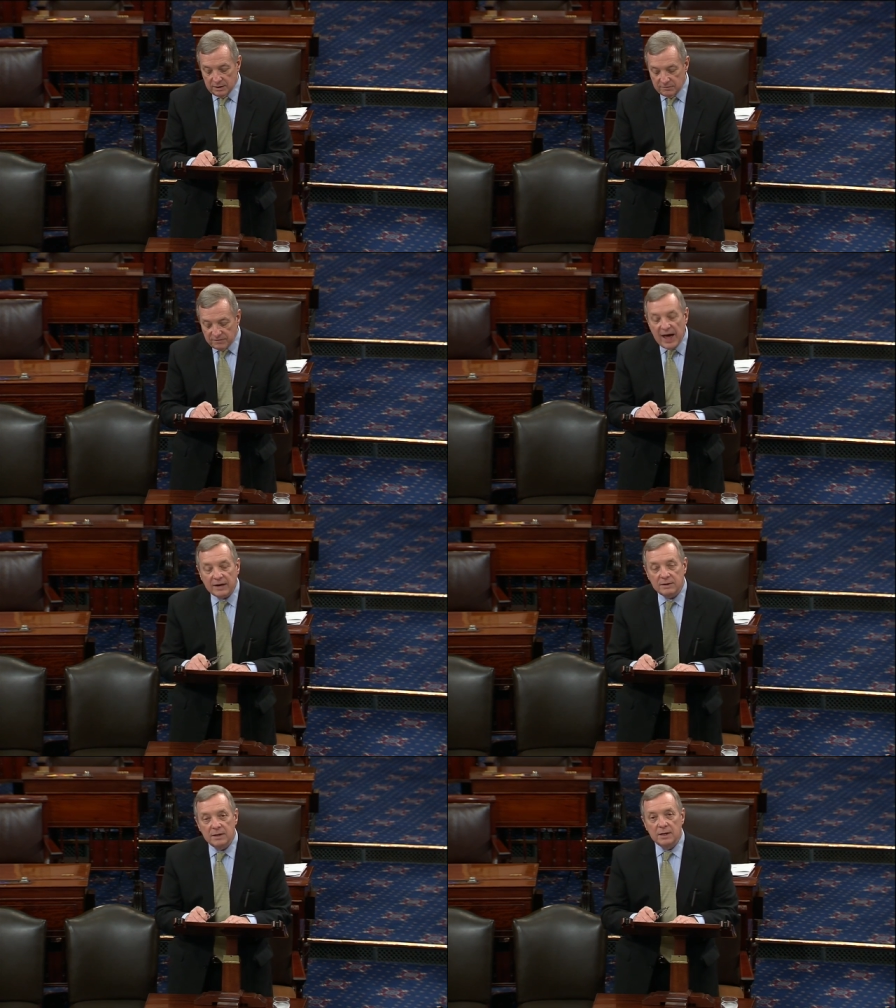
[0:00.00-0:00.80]
In
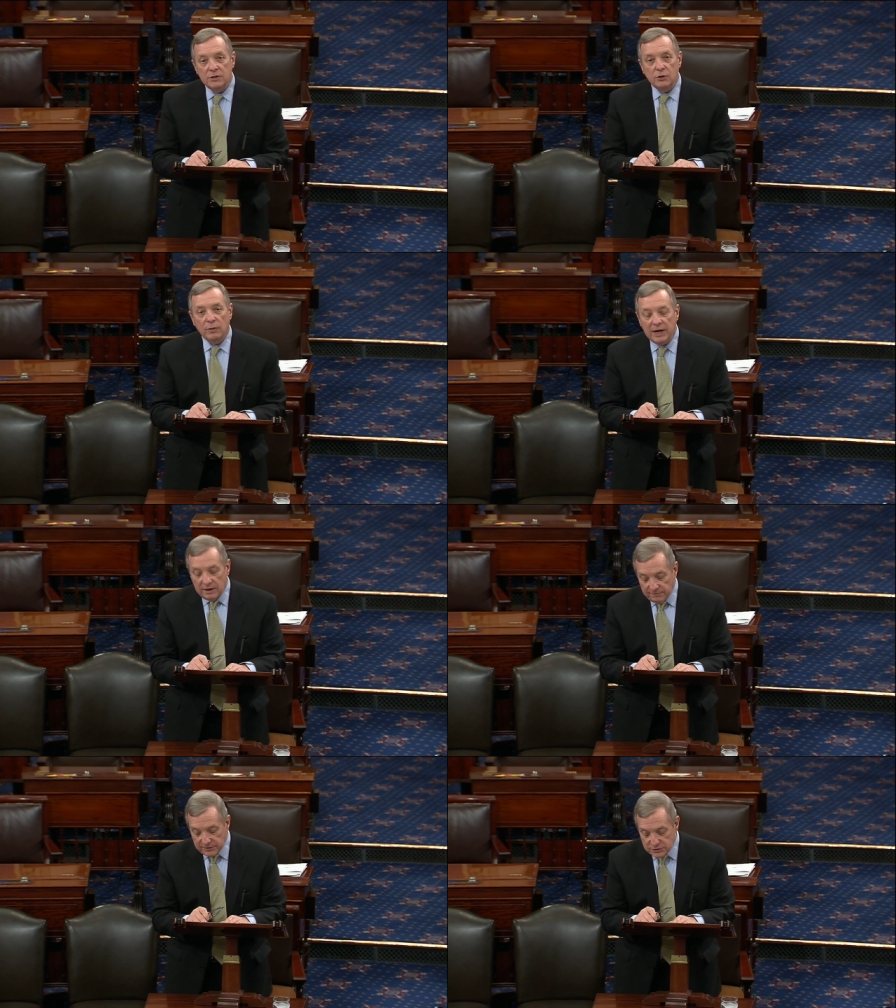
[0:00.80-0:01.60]
fact,
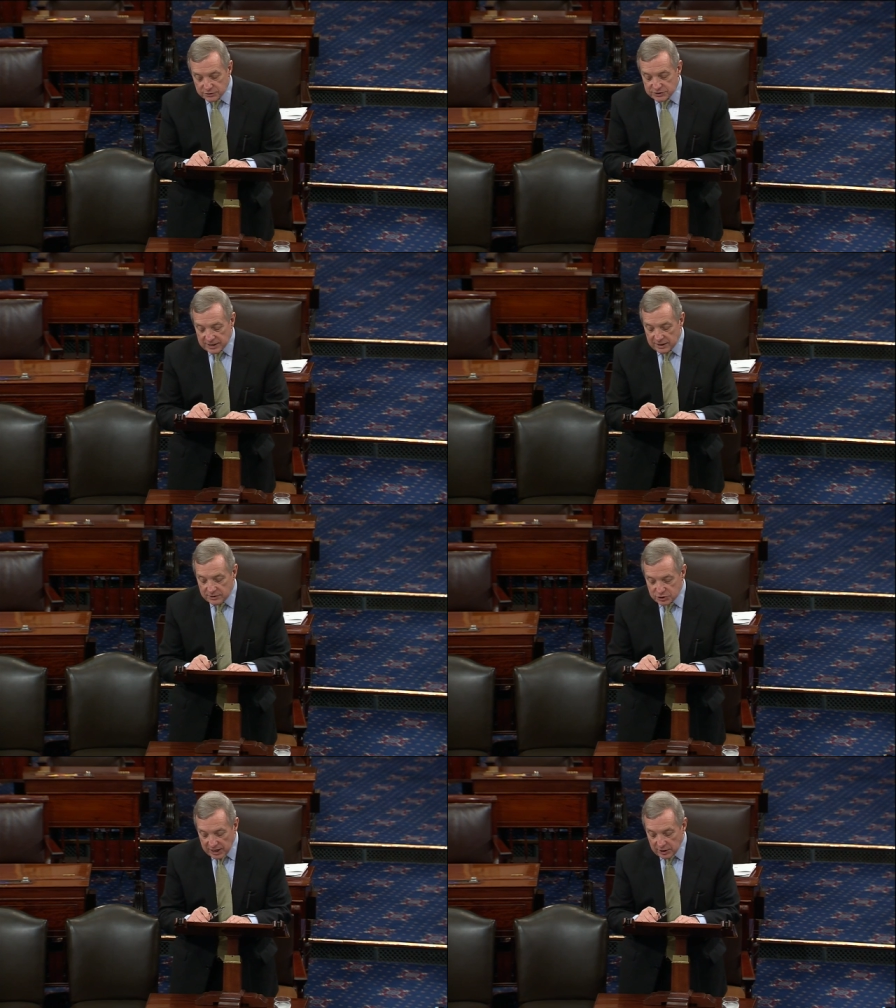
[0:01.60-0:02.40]
Ukrainian officials say
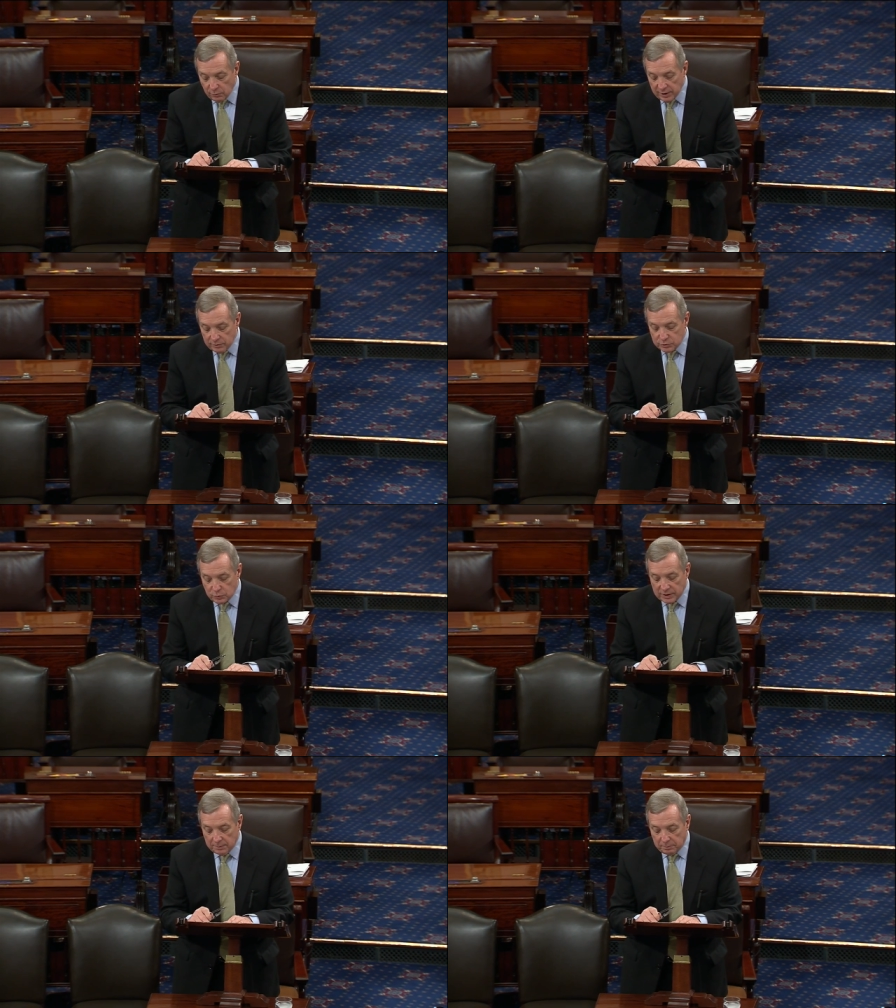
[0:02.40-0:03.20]
January was
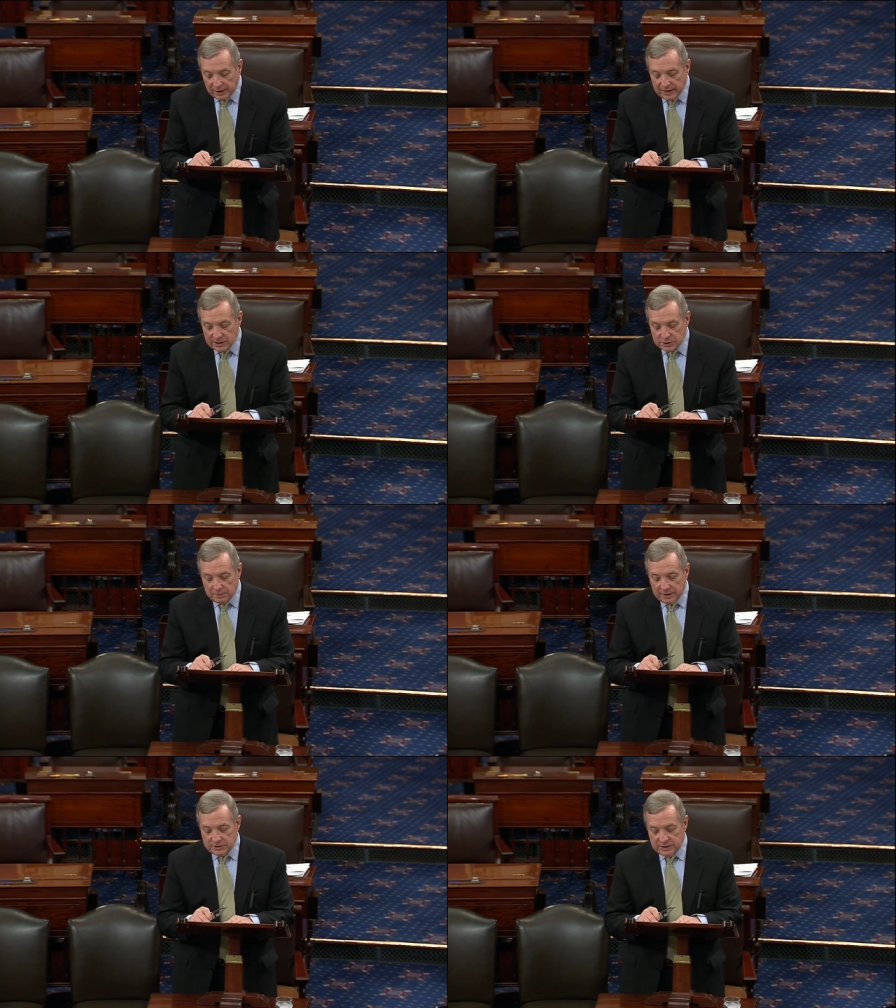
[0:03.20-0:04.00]
one of the bloodiest
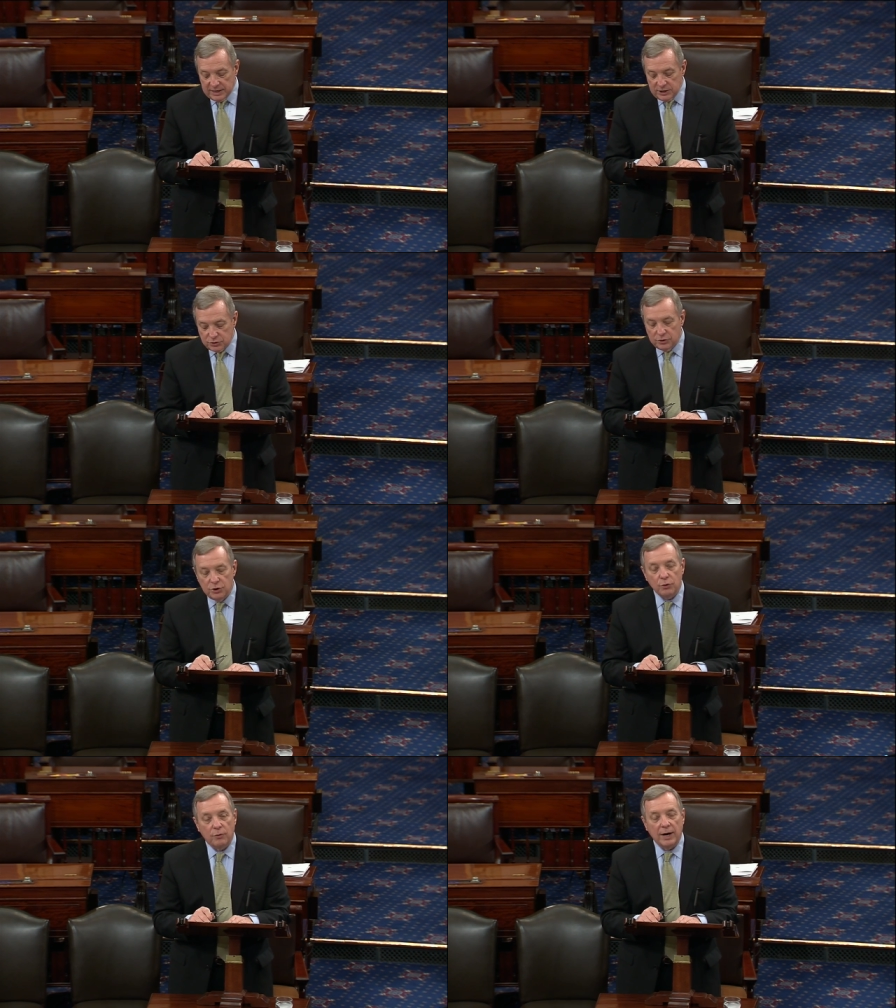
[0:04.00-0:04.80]
months in eastern
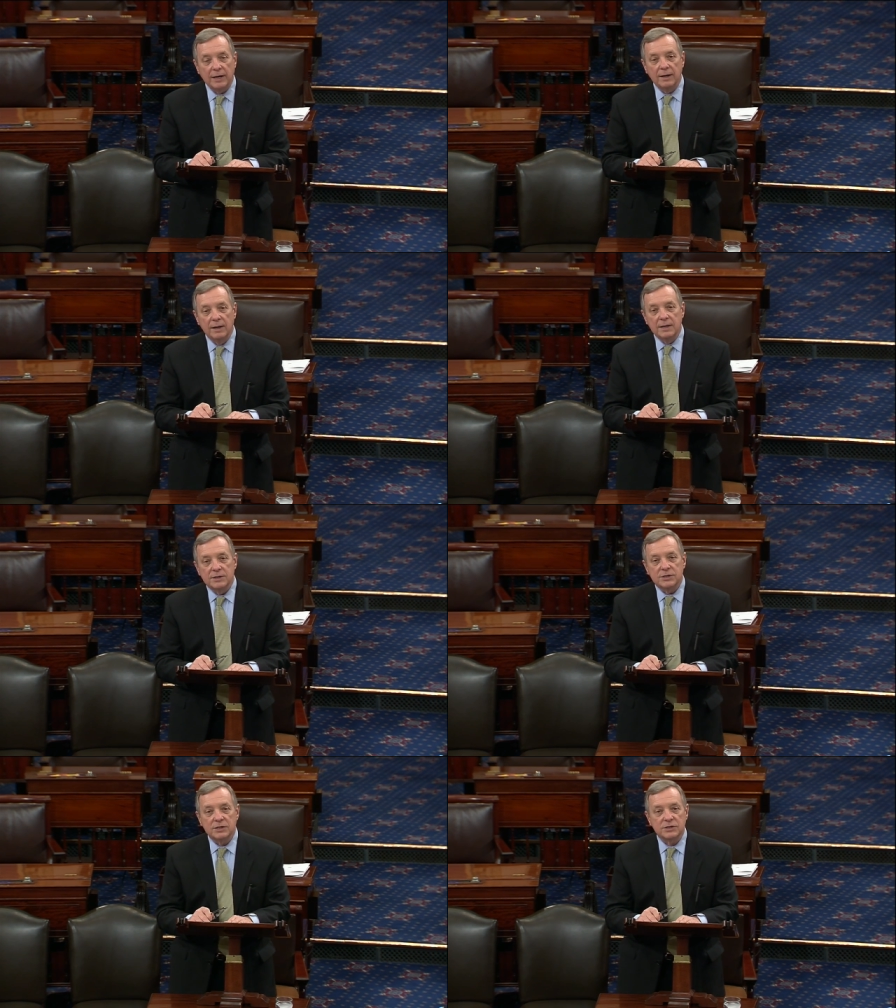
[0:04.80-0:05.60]
Ukraine
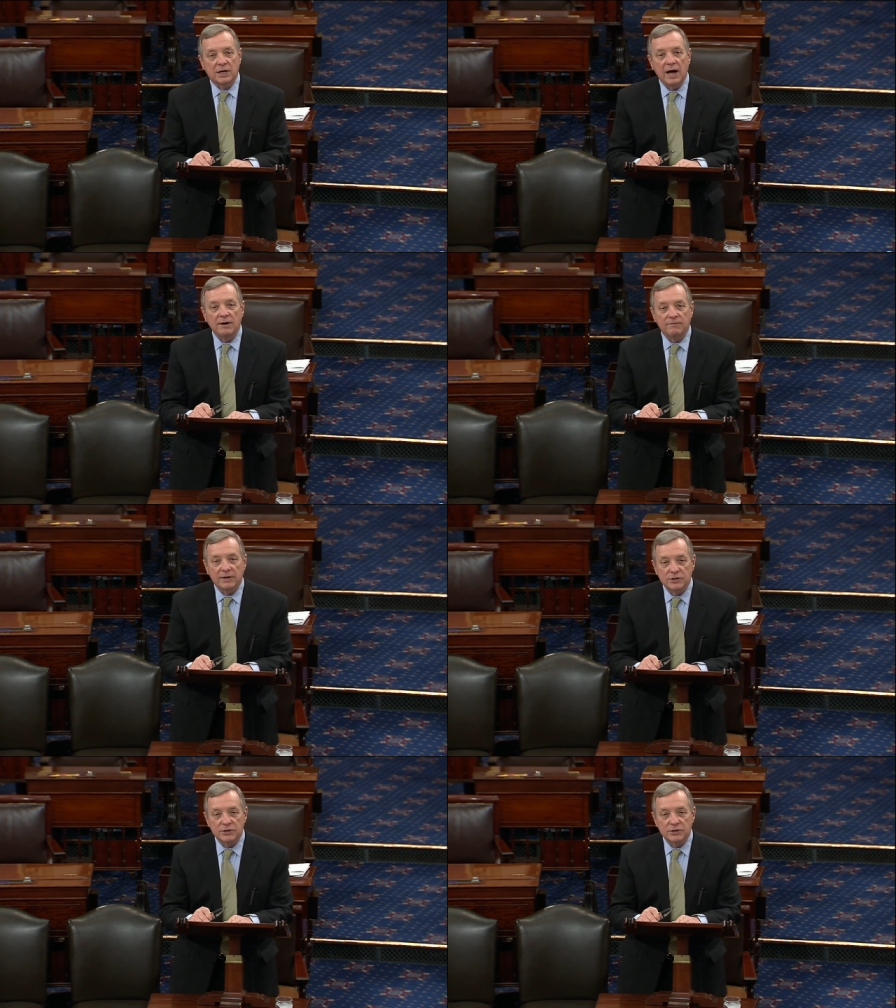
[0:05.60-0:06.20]
since the conflict